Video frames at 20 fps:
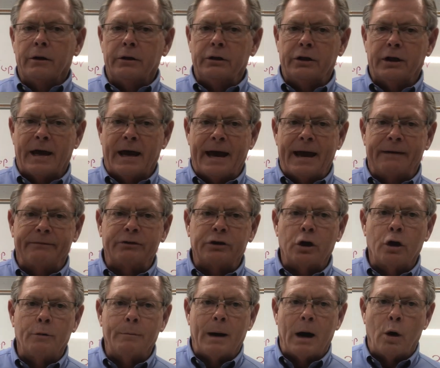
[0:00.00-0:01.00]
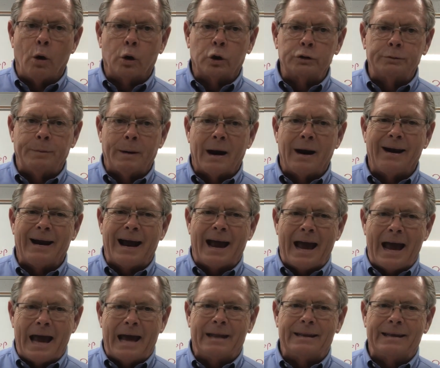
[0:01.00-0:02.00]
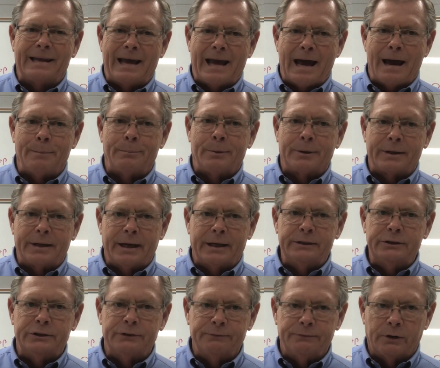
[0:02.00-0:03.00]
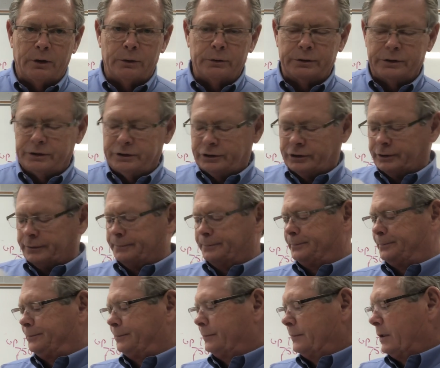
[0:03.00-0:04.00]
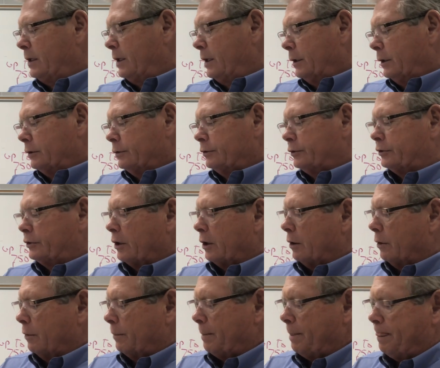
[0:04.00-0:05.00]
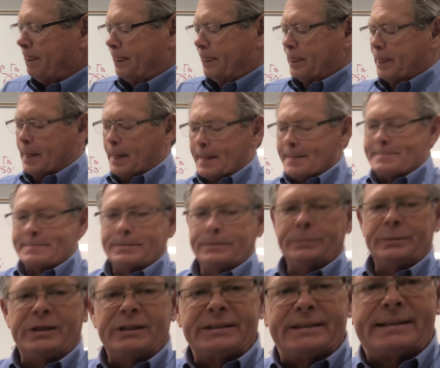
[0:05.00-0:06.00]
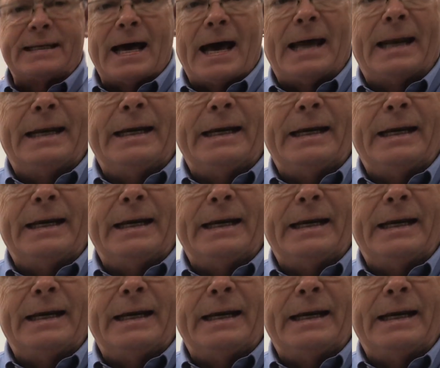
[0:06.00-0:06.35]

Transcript: you have to go by horsepower at the application voltage. So this side